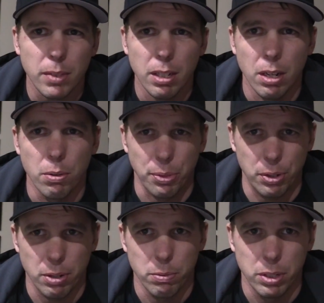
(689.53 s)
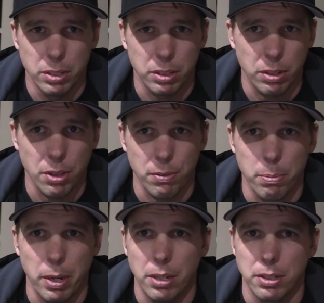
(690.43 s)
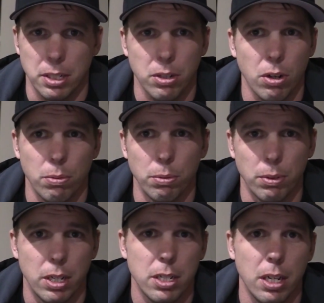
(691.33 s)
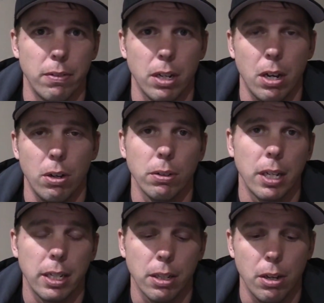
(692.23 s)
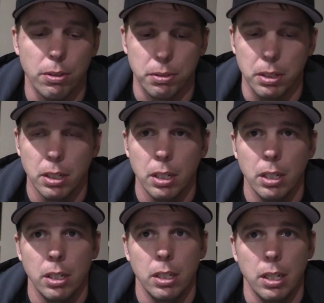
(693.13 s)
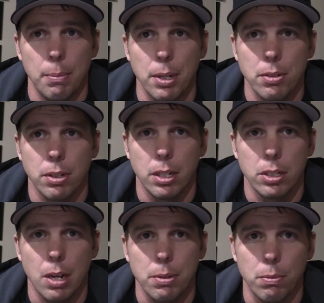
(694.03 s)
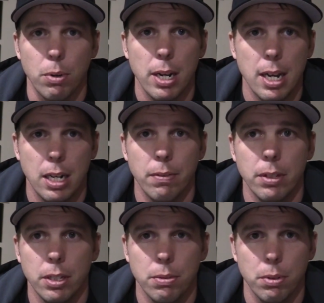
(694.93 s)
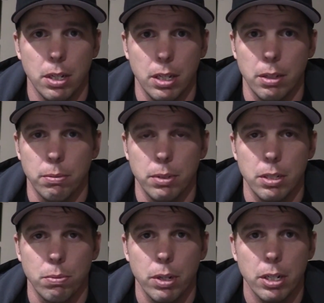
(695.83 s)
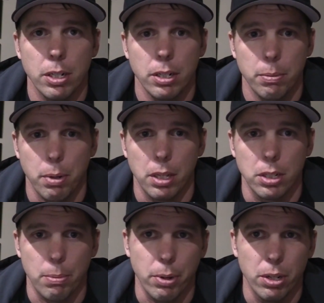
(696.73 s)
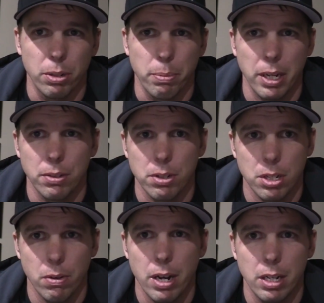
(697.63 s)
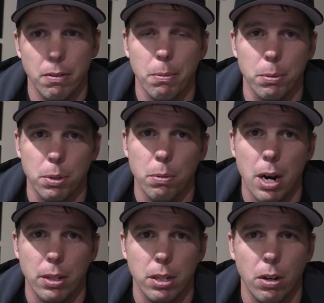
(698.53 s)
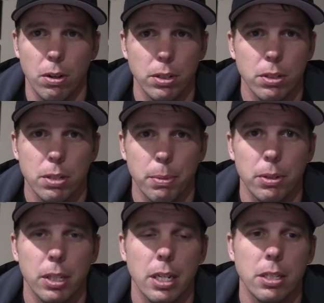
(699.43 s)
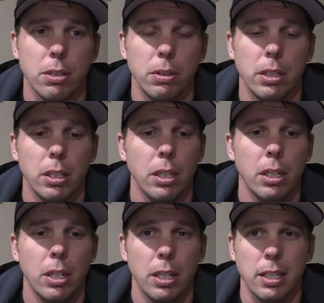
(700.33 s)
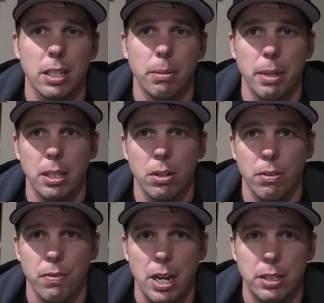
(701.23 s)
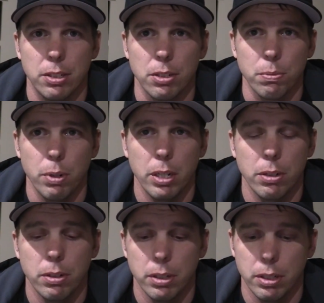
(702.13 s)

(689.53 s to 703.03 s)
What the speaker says: On 31, 33 pounds, this car would run a 7 all day long. I'm also going to drop some weight out of it this winter. Probably drop 100 pounds or so out of it. I'm going to rewire the car and do some other things to it. That's going to make the car faster as well.